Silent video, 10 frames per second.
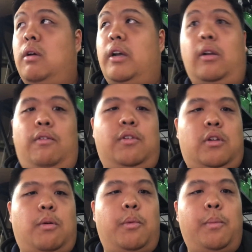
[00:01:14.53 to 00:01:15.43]
I know you've
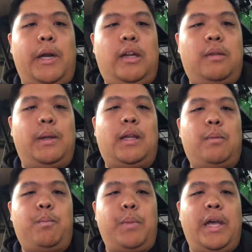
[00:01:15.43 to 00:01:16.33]
just got more money to make
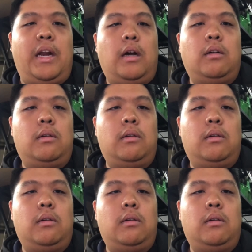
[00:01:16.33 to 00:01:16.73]
it better.